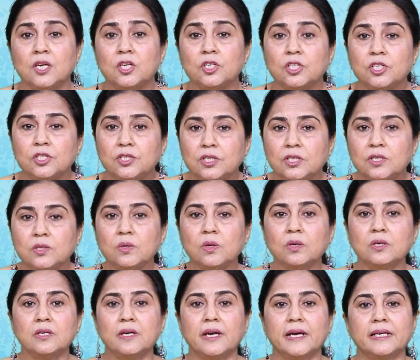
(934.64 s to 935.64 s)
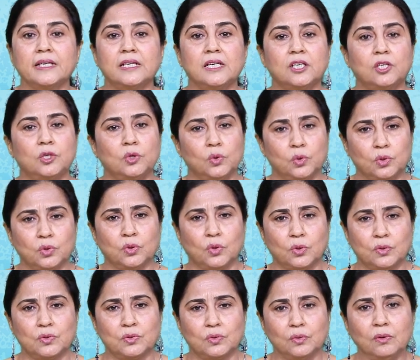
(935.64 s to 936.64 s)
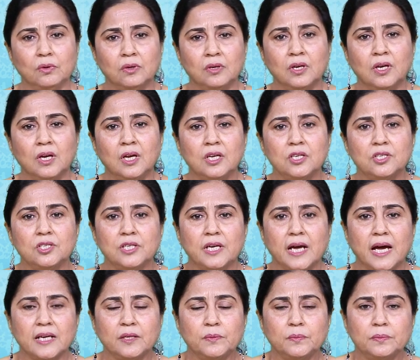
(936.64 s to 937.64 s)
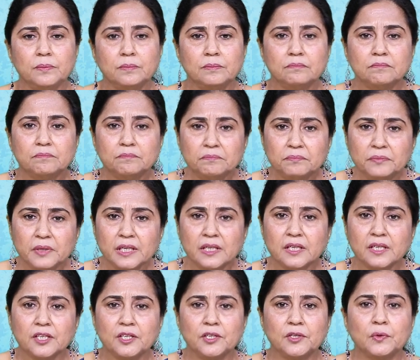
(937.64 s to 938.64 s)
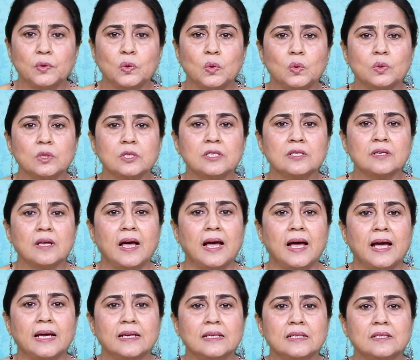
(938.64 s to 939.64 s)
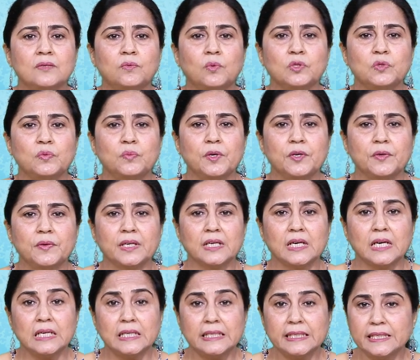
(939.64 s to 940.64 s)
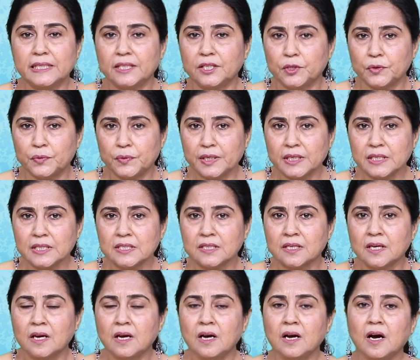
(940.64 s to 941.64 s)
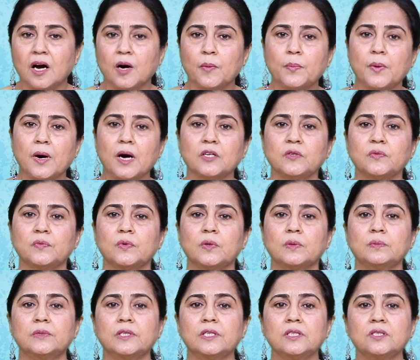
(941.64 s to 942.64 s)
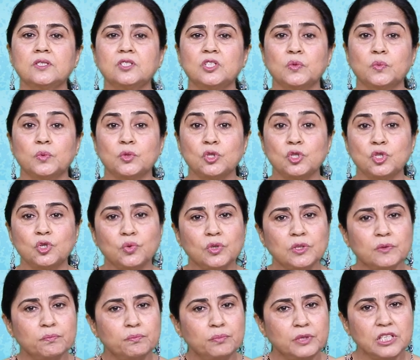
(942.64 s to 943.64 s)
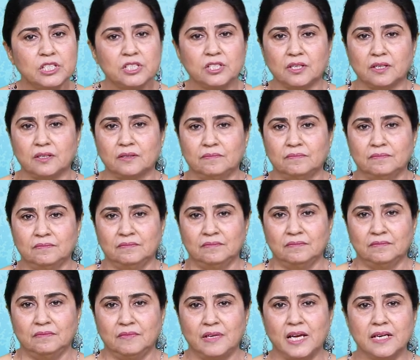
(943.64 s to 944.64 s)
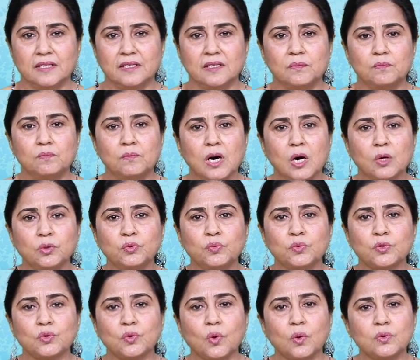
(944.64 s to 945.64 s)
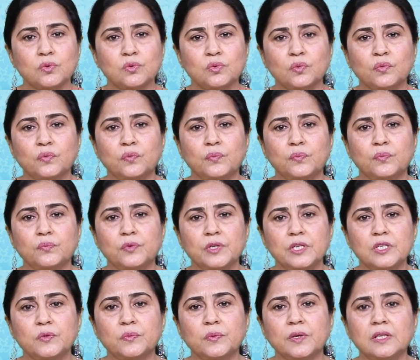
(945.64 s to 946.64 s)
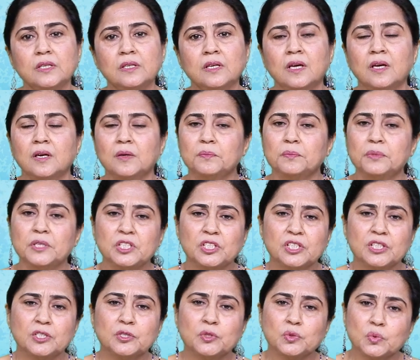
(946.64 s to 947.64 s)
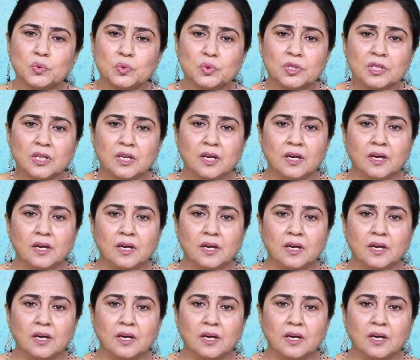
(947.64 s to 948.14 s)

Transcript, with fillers: She did not like her looks also. She had big ear holes and was wearing ugly earrings Apart from this, she was chewing betel and her mouth was also filled with betel juice.